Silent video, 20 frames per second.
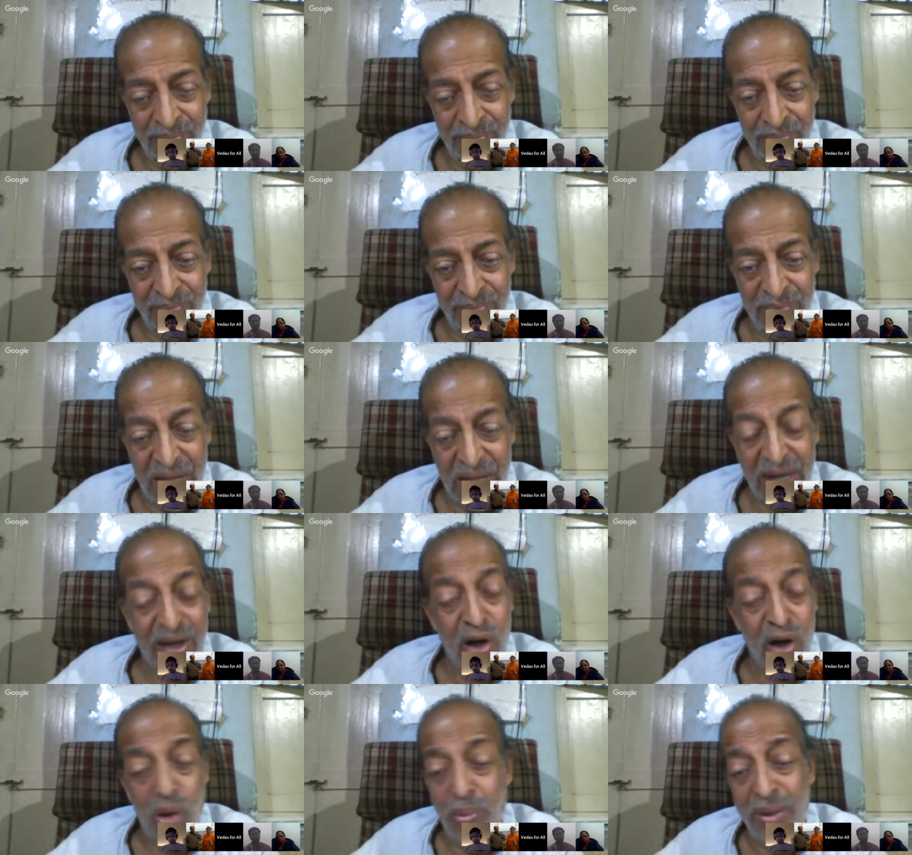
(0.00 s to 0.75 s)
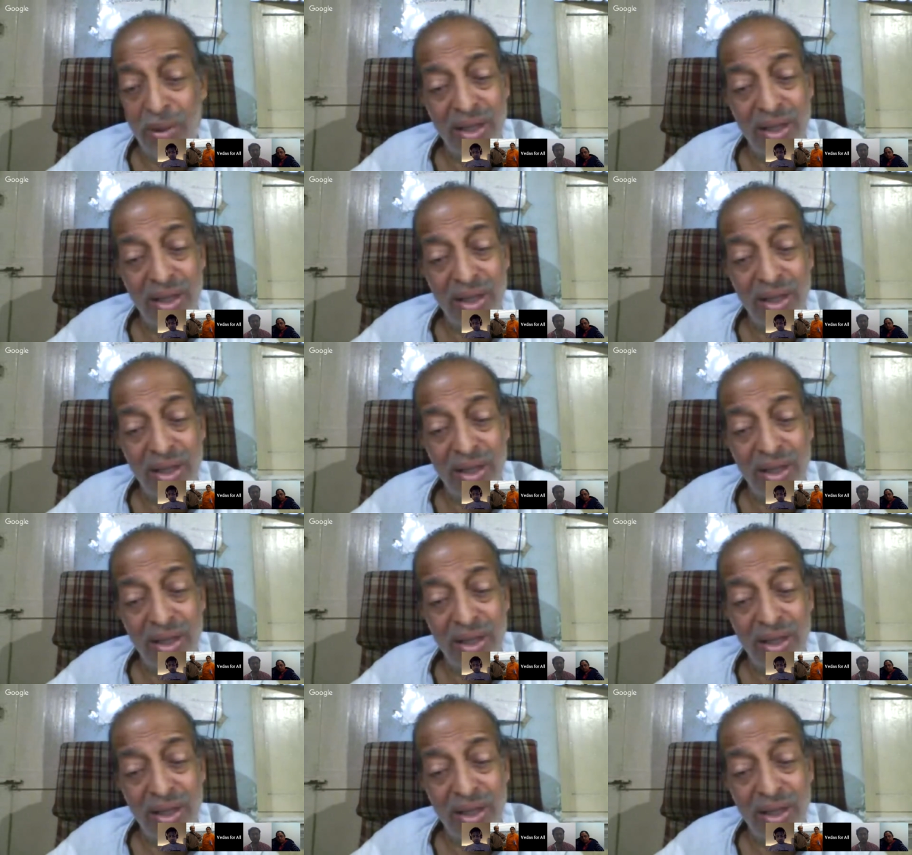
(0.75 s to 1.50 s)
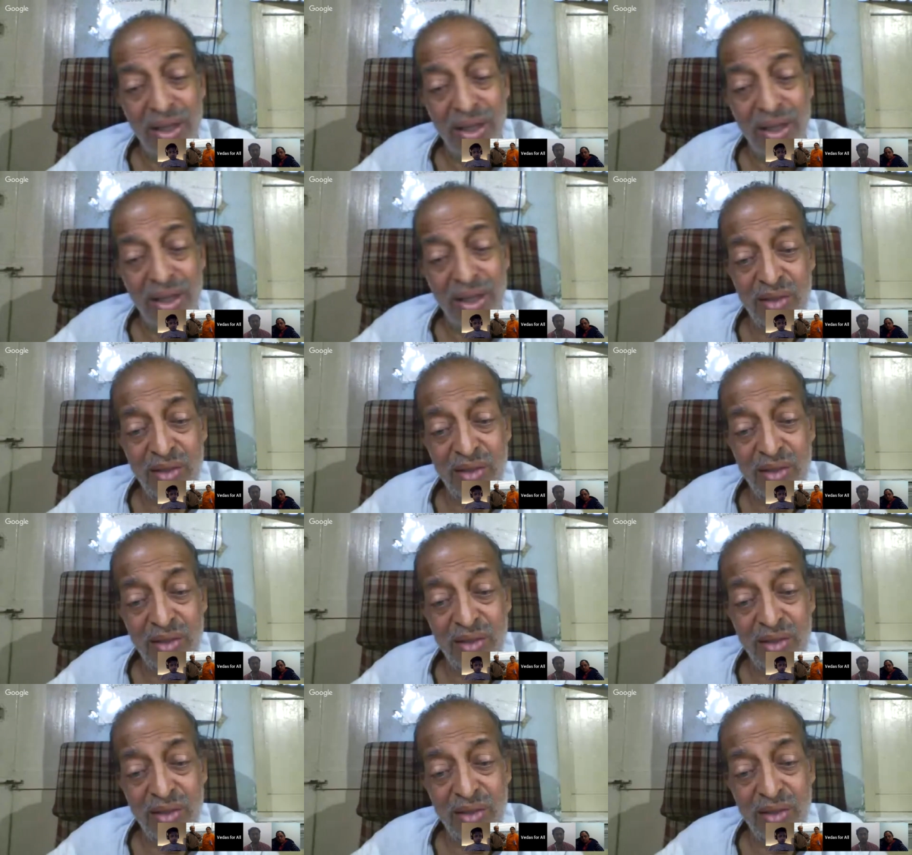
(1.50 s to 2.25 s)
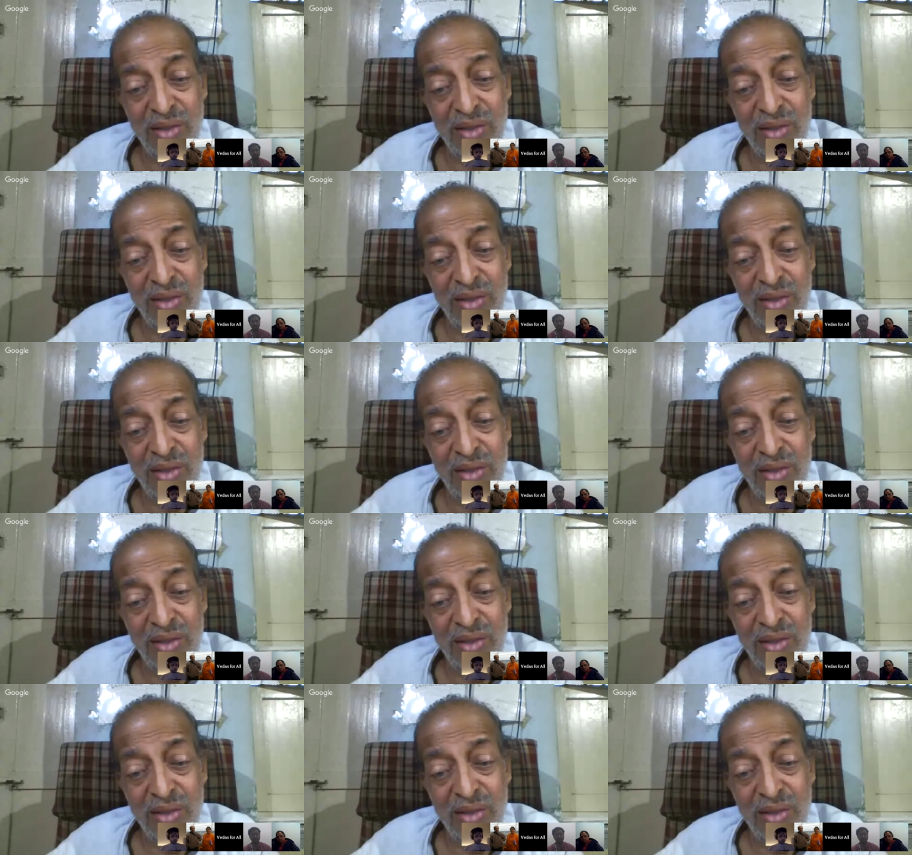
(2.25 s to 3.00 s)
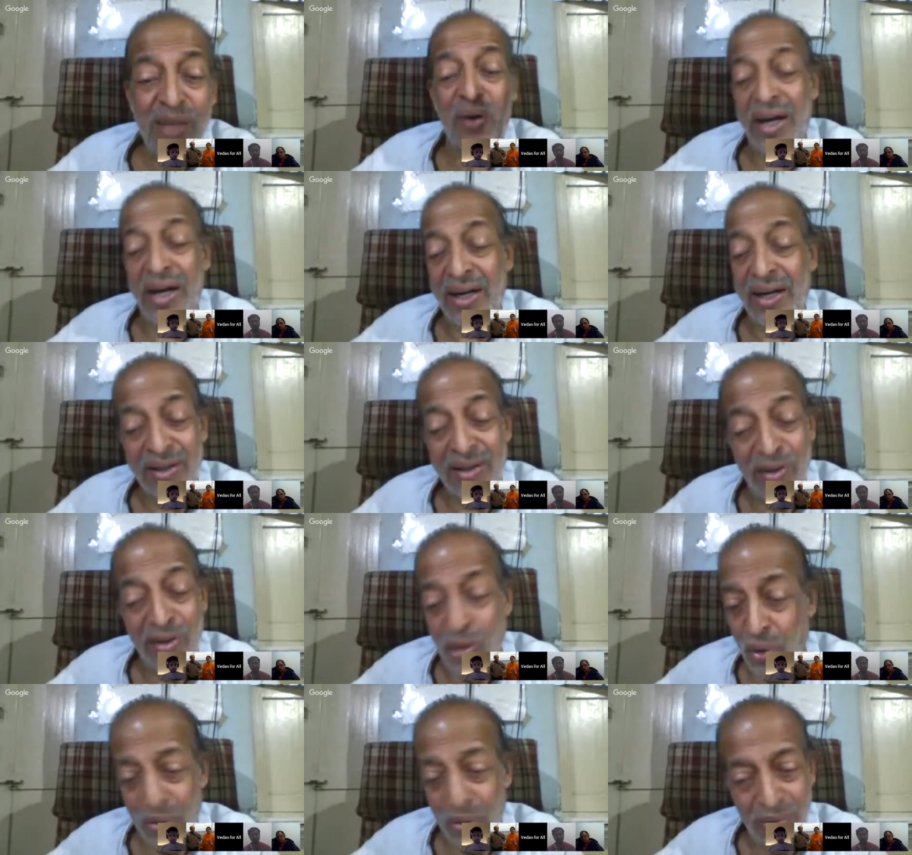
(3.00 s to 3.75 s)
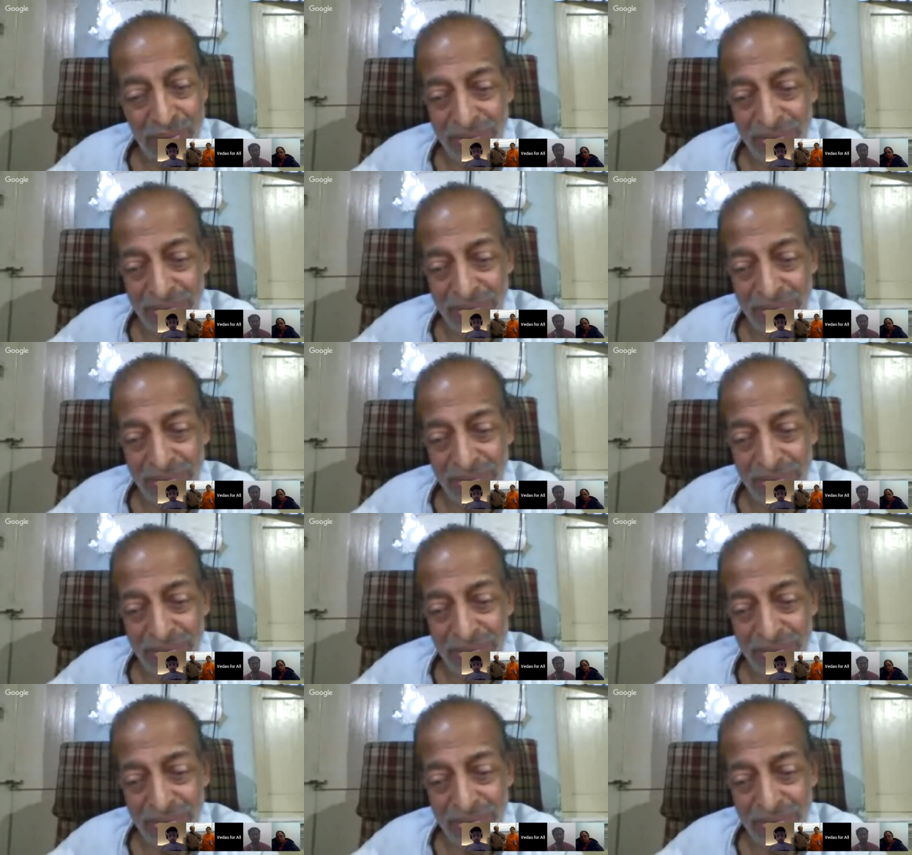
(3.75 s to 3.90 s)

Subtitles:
There can't be a thing which is with form and being infinite. No.